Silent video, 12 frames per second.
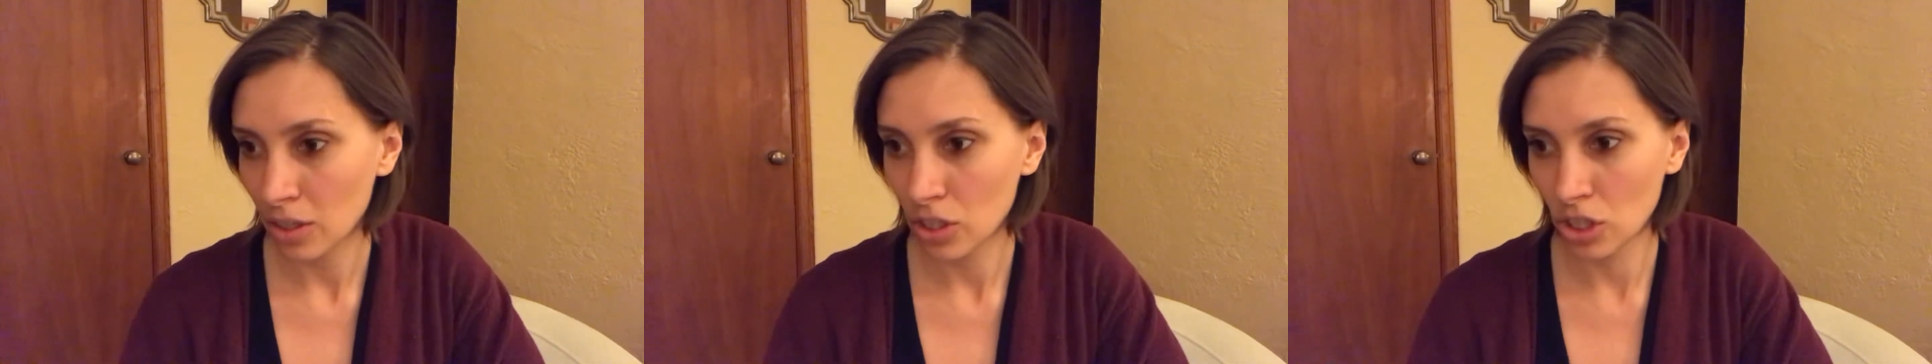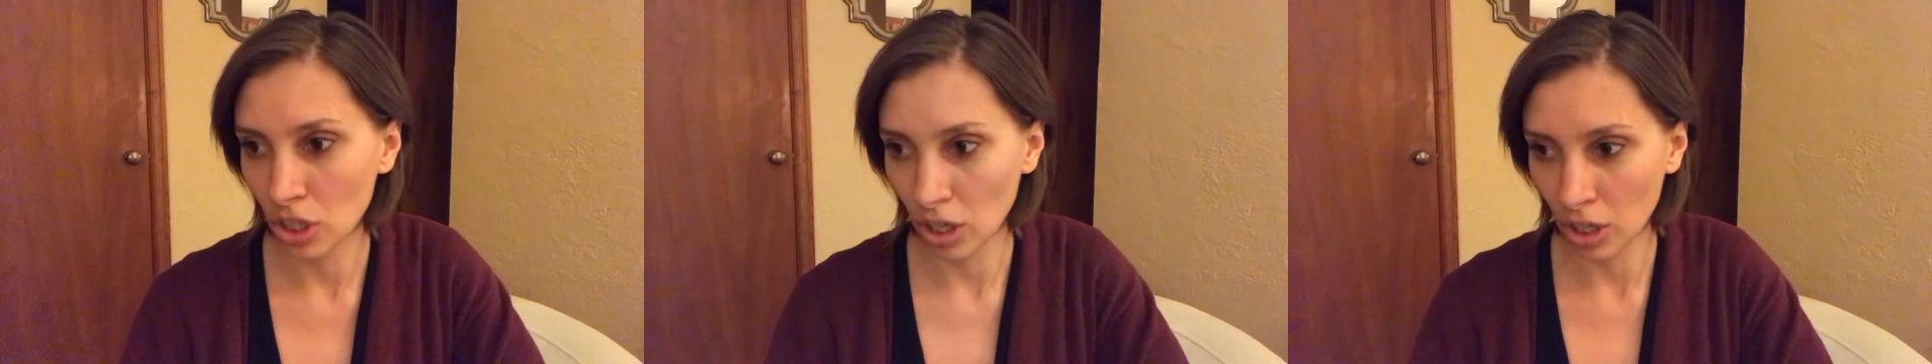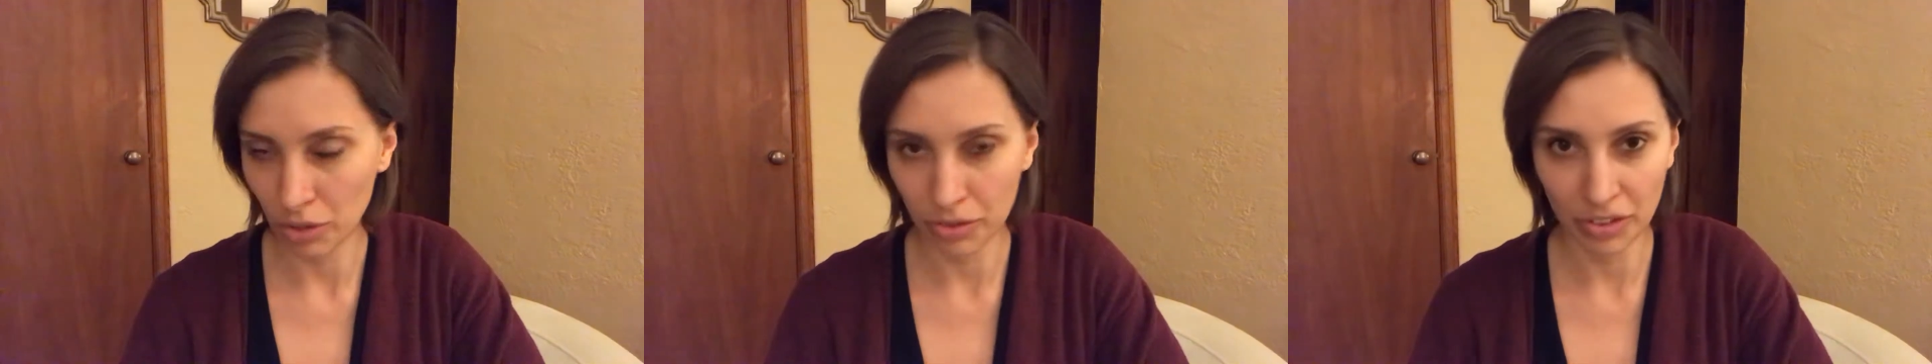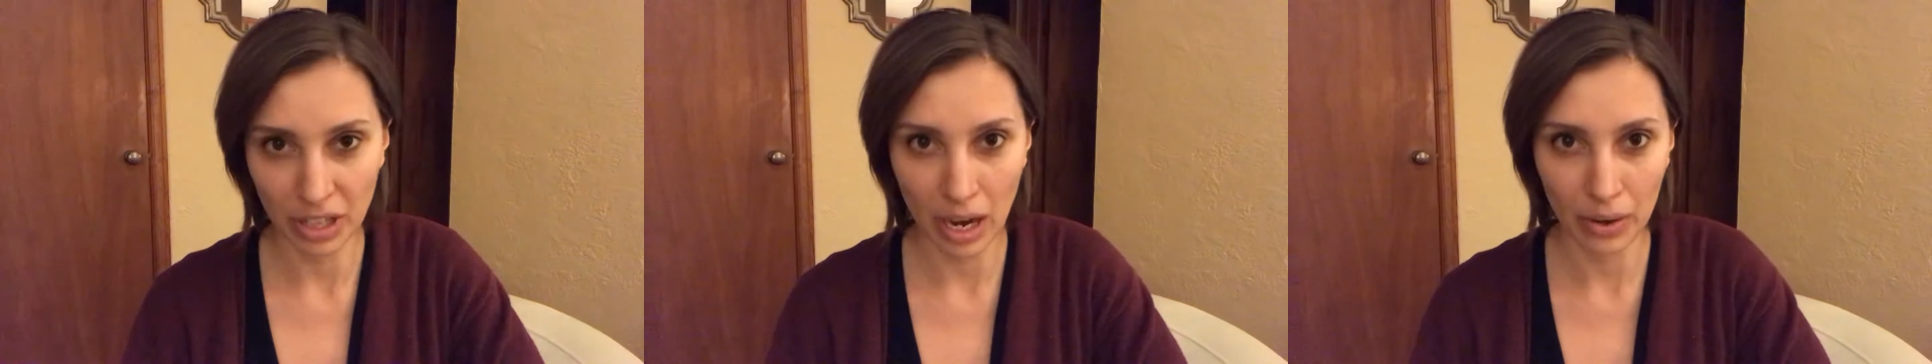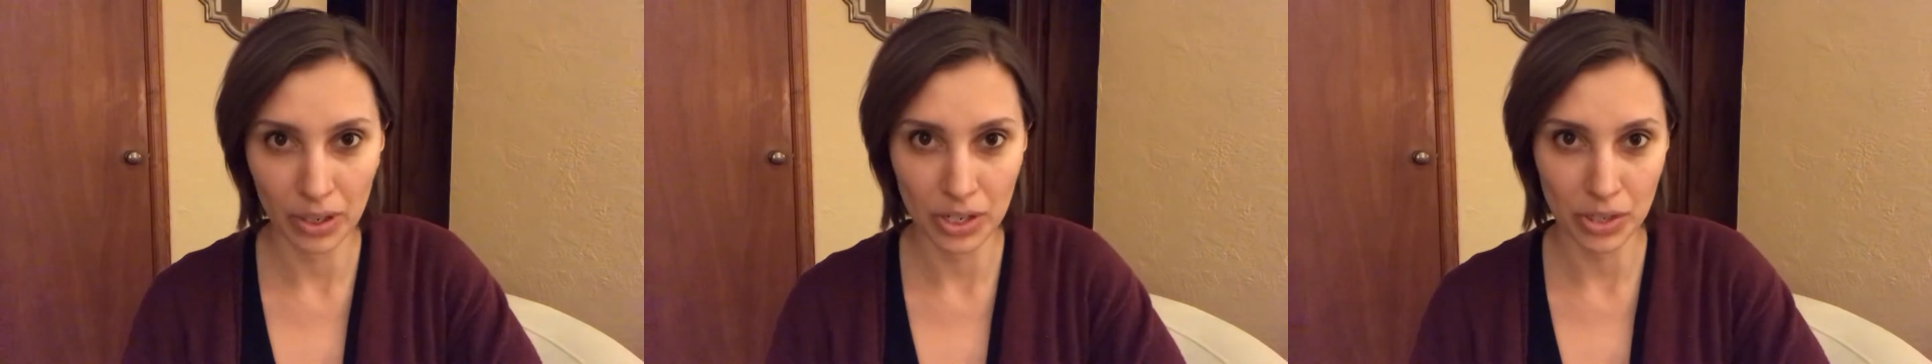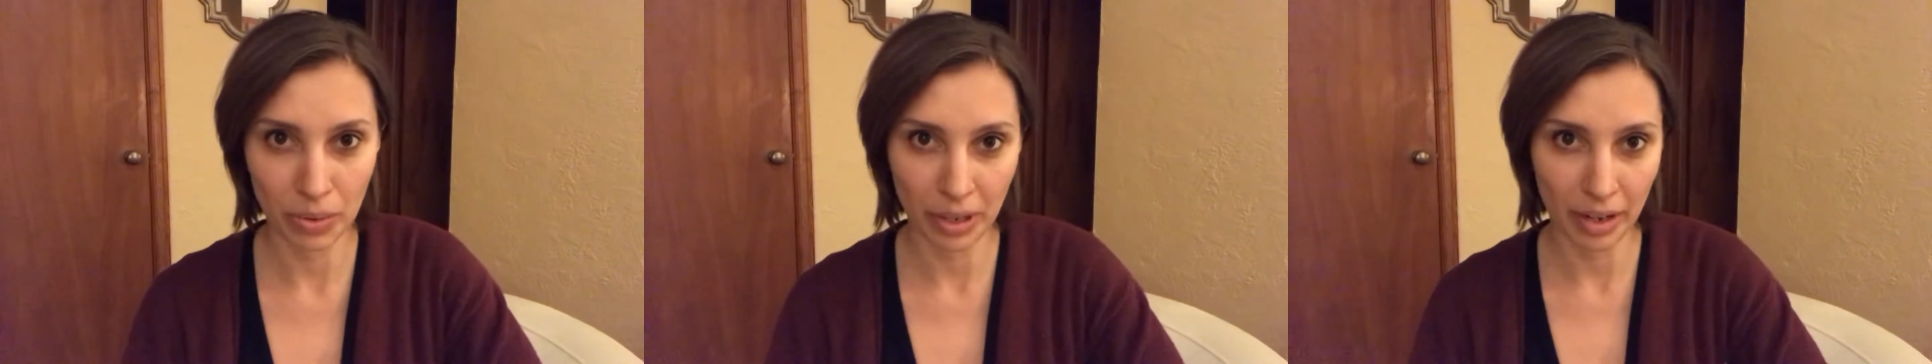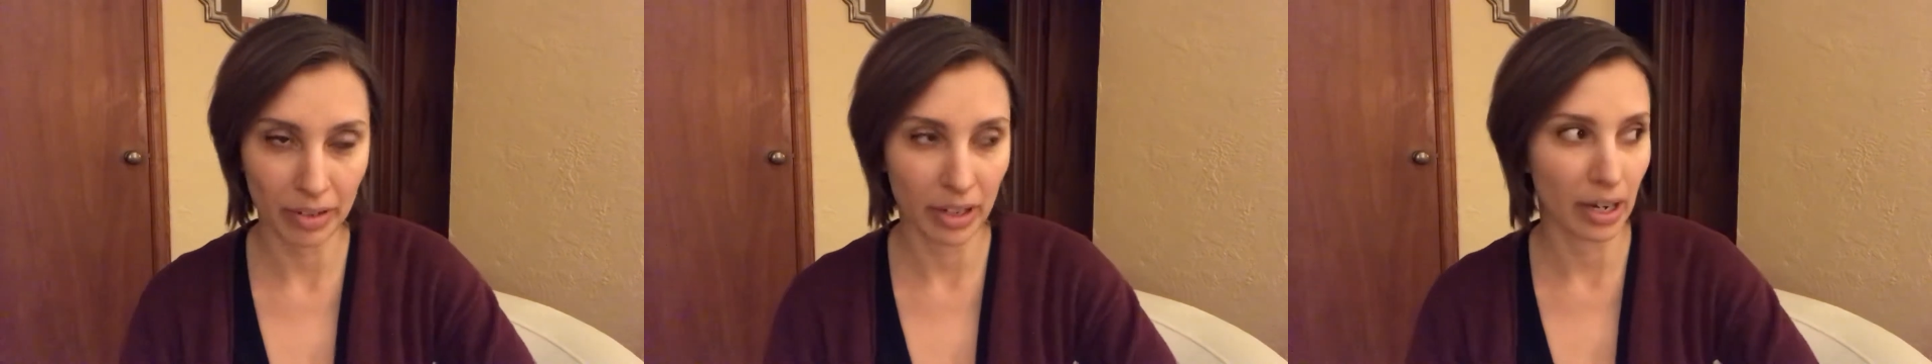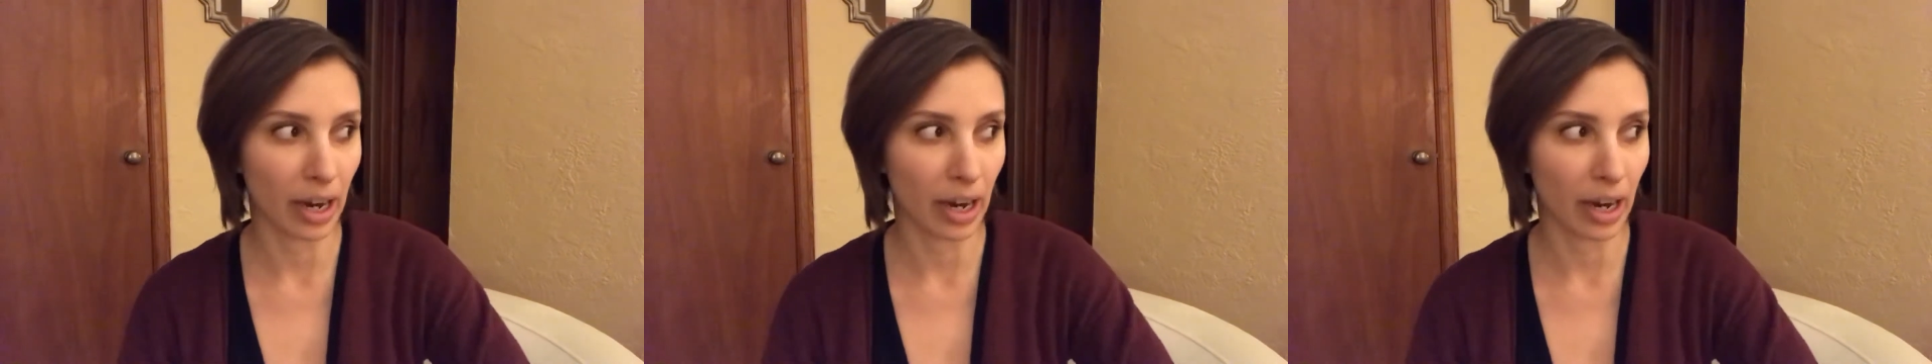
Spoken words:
dirt or flowers or whatever,